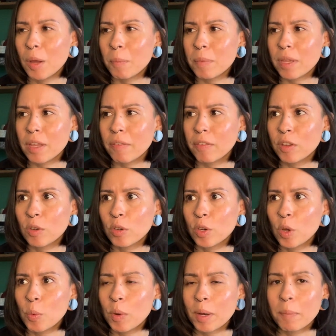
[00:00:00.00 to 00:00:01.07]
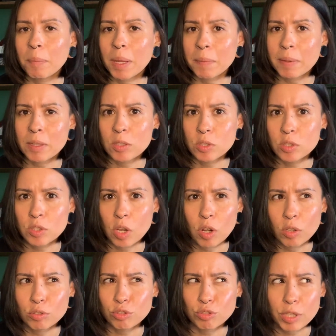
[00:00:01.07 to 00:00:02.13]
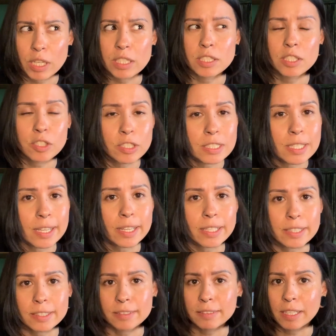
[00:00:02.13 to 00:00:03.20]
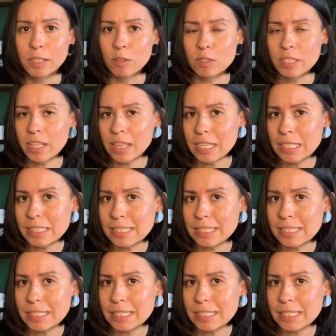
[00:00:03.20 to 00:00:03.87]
If you don't know what a baby doll dress looks like, it looks like this.